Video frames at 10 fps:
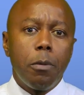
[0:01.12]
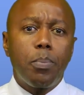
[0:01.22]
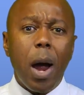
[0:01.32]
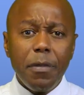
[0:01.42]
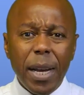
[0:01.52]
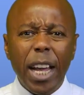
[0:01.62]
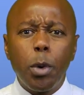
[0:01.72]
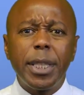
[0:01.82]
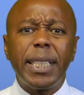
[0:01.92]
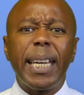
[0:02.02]
Private
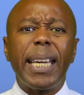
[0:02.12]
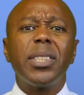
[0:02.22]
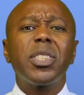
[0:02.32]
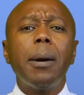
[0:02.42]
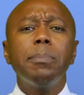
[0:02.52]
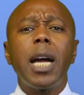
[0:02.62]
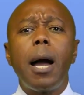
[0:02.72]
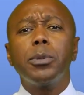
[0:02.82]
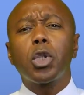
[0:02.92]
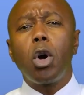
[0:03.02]
equity is
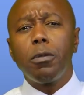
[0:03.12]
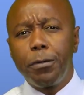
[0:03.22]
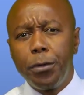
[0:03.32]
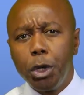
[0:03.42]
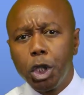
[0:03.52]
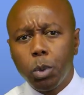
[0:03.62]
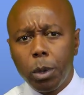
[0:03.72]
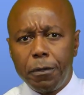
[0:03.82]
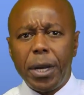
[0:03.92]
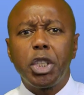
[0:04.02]
sometimes confused
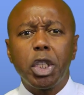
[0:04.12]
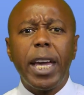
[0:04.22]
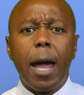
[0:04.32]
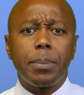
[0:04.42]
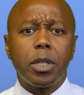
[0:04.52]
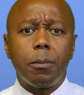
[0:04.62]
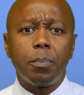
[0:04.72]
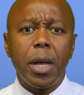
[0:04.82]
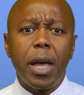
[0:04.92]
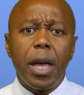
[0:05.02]
with venture capital.
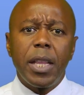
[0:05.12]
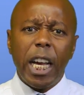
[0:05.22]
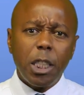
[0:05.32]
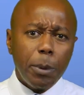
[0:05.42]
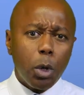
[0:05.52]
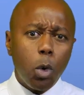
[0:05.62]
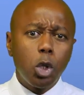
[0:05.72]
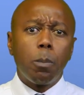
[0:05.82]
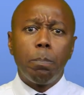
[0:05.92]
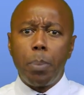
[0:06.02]
That's
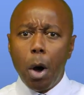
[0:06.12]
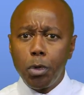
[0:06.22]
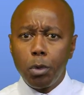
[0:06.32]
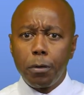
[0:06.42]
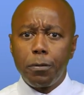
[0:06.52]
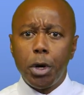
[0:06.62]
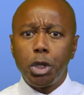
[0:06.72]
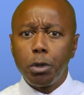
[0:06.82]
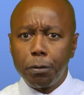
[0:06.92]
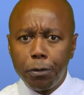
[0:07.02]
because both refer
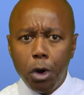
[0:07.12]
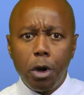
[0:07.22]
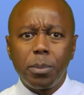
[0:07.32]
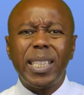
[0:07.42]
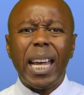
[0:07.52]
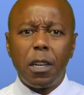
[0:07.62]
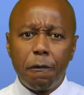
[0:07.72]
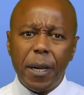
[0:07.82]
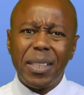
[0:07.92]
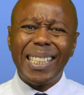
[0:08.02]
to firms that
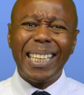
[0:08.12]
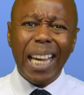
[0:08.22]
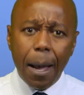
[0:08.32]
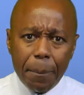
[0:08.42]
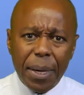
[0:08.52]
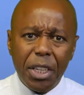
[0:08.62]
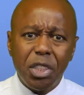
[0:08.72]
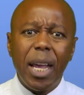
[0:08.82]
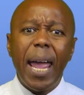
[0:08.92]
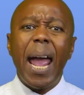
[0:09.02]
invest in
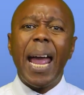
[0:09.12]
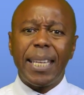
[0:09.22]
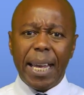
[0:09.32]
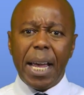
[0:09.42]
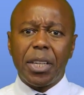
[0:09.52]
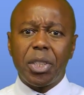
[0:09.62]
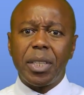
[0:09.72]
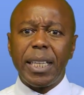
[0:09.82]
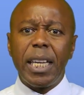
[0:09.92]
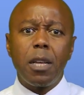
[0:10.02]
companies and
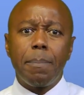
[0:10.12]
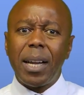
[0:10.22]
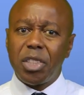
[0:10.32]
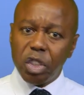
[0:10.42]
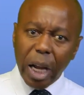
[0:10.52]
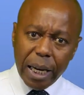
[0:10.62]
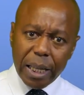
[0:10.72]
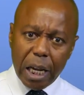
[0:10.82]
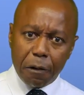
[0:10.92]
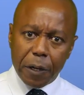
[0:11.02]
exit either by selling
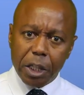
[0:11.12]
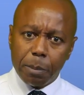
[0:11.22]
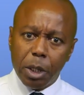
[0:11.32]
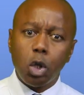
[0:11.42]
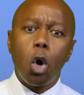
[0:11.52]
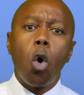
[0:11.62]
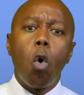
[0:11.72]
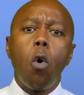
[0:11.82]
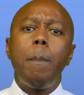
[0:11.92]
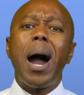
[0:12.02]
their investments
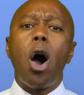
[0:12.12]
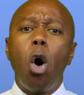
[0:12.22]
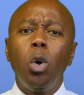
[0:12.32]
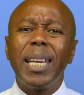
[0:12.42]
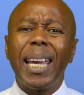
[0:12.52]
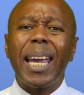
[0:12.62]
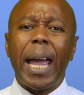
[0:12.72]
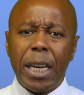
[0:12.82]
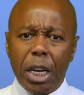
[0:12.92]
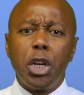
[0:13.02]
or by holding
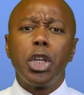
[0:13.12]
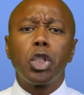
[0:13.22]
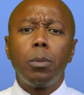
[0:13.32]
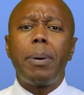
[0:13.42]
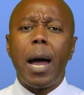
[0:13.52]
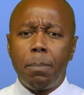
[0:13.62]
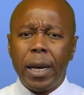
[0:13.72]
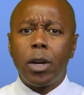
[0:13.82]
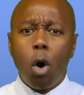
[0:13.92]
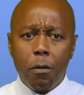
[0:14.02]
an initial
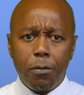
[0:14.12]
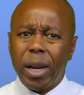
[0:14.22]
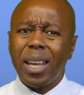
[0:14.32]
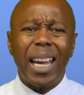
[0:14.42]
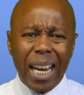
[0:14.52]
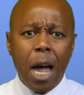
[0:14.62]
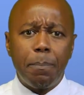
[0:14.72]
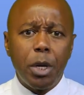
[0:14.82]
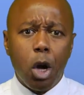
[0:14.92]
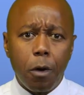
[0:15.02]
public offering, an
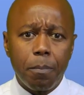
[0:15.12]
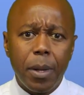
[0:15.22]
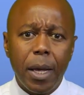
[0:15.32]
IPO.